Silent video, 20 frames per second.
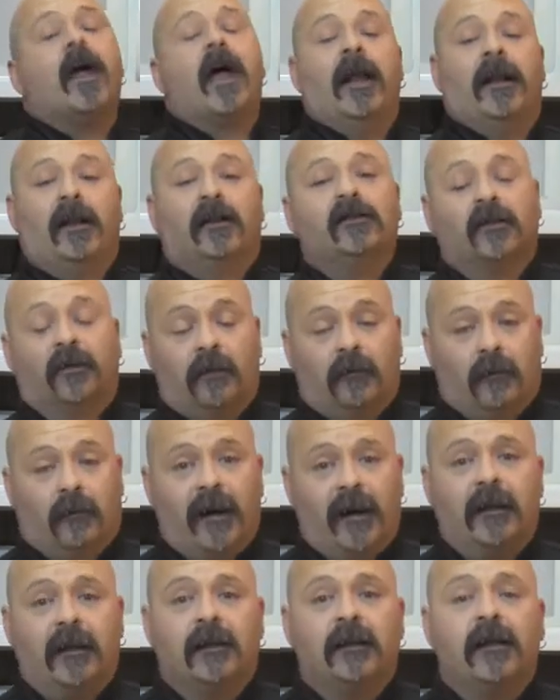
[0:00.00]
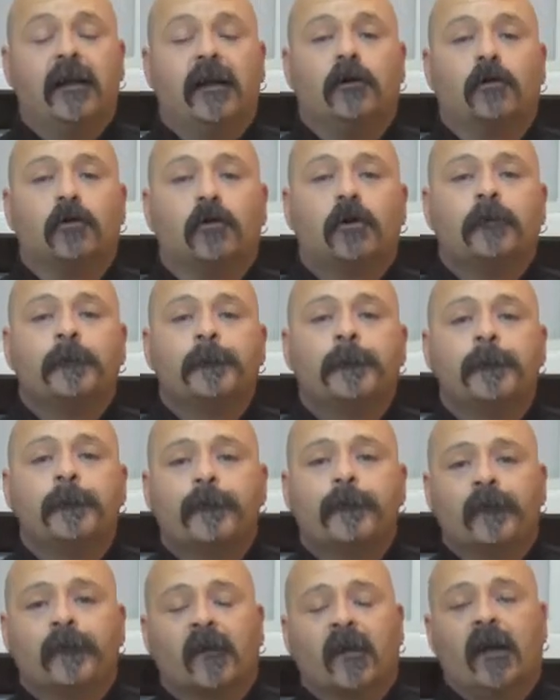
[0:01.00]
And it's a great dish,
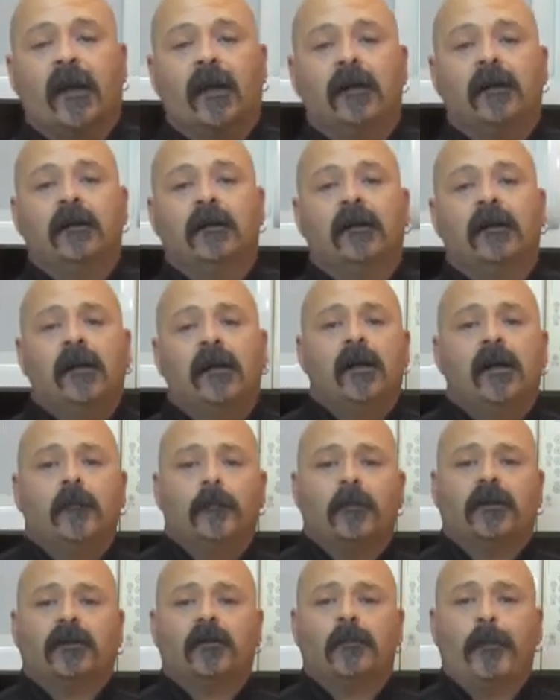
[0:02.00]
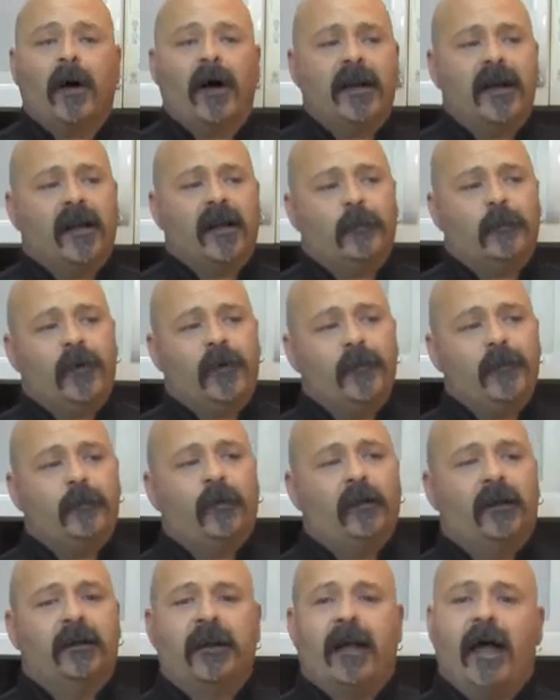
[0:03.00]
okay? But the Bonac
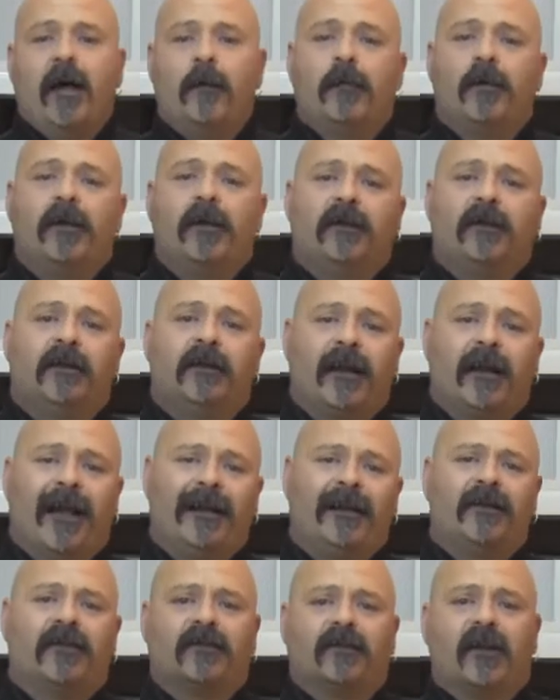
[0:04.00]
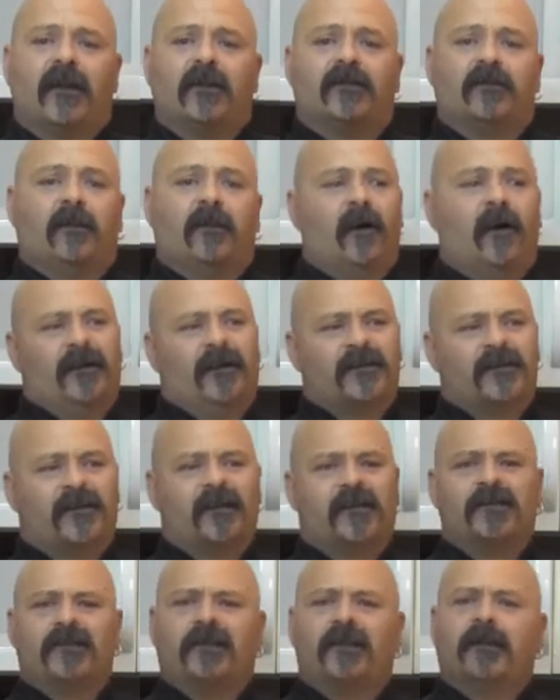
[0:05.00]
people inhabited the United States along the
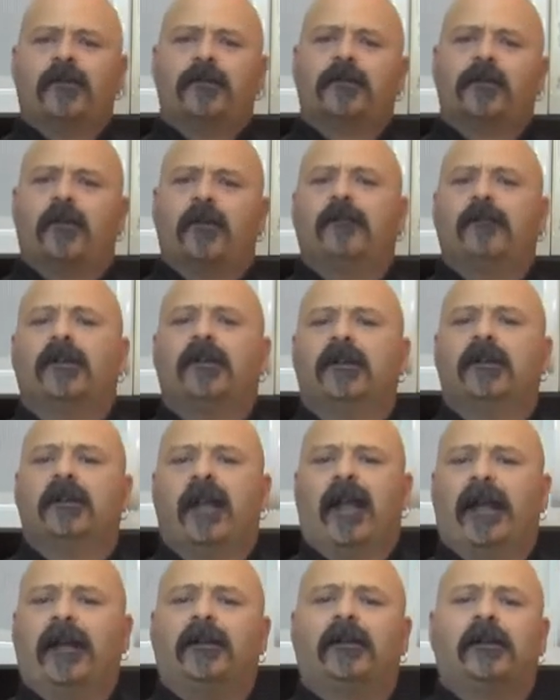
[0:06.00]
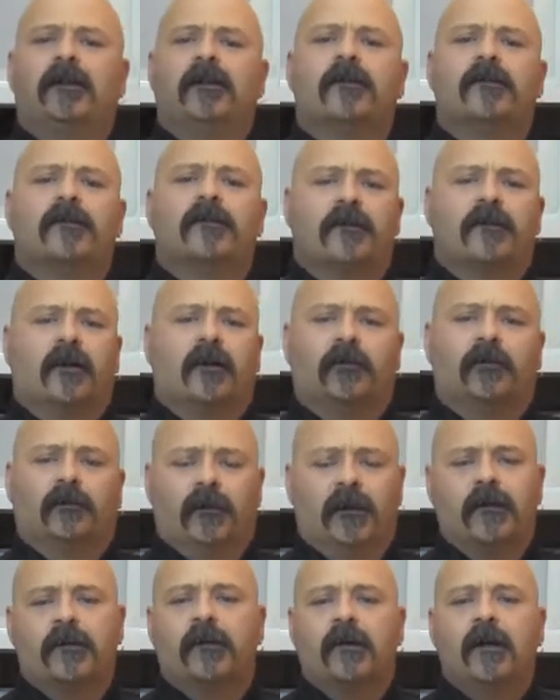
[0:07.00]
16th, 17th, 18th
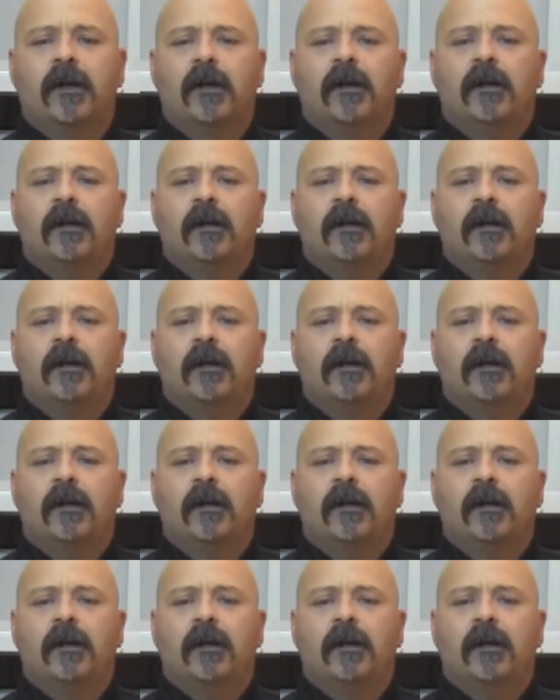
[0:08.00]
centuries